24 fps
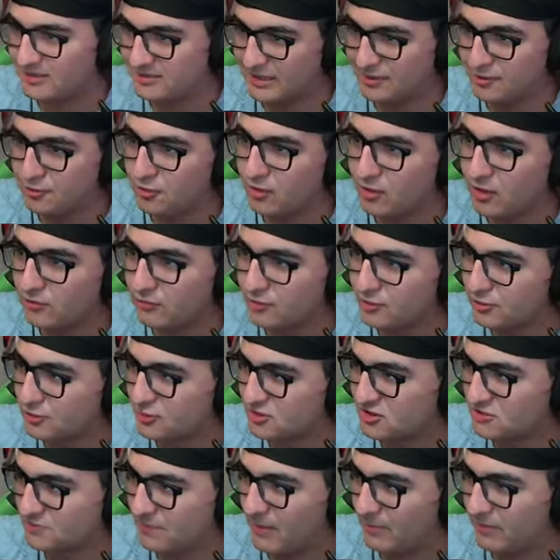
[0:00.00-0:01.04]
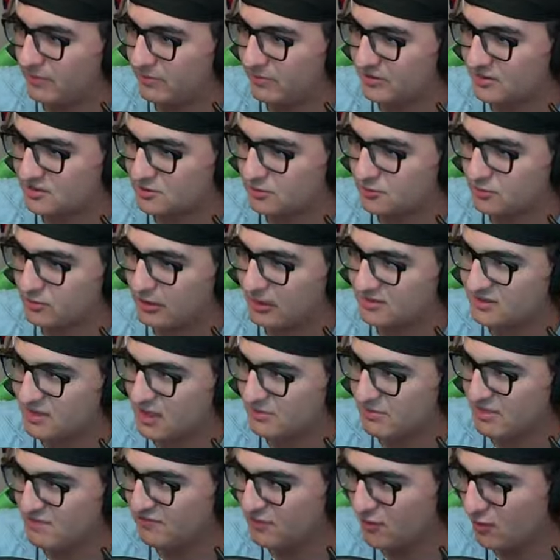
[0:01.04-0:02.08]
I do want to reduce Peppermint's cooldown
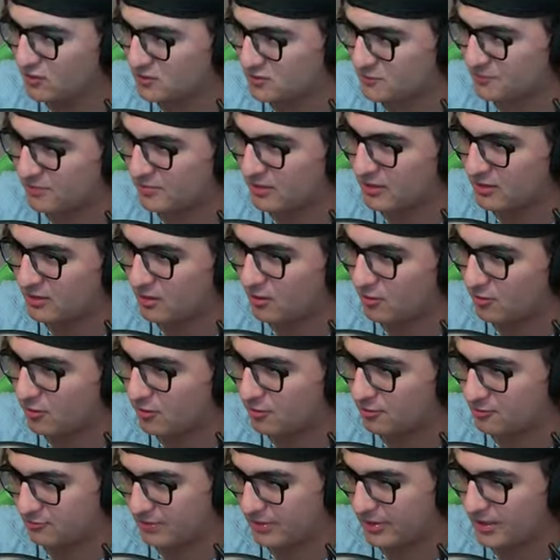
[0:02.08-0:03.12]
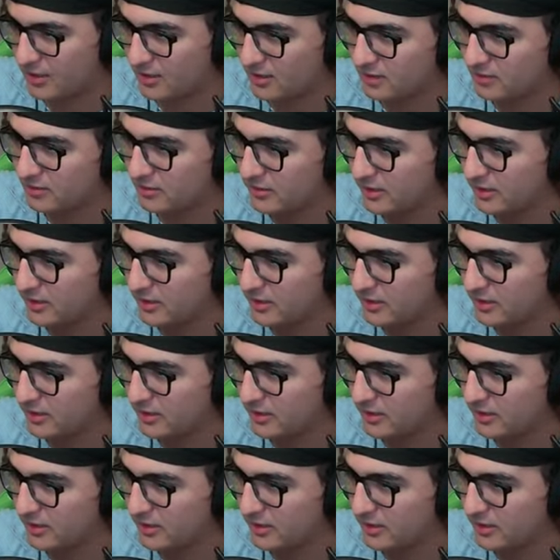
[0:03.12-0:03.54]
time, even though it's pretty low already.